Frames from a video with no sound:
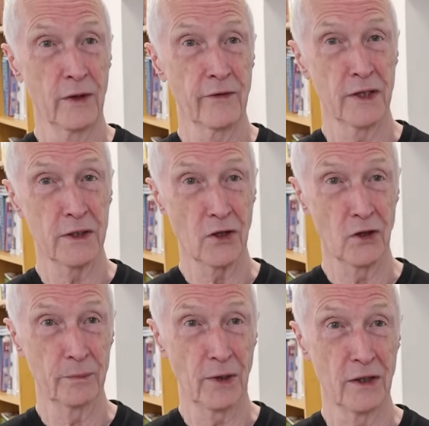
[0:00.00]
you think it's
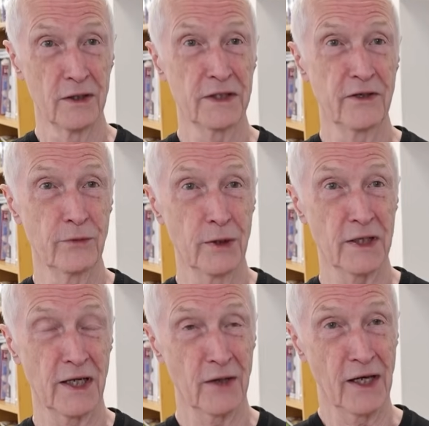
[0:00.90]
gold bar? And she
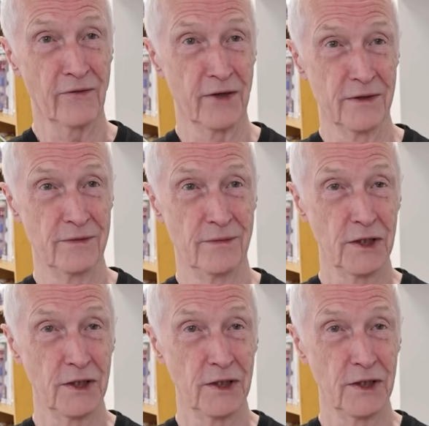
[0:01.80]
burst out laughing.